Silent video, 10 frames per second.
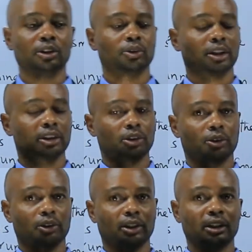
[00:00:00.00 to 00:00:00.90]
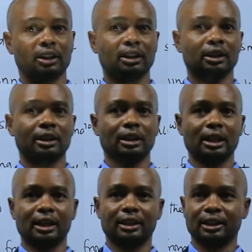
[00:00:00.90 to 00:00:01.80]
to enjoy
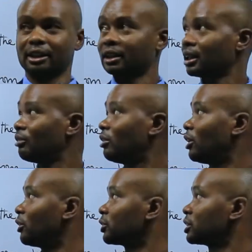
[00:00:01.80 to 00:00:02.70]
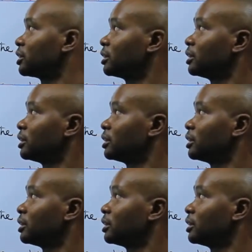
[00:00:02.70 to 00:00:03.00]
learning about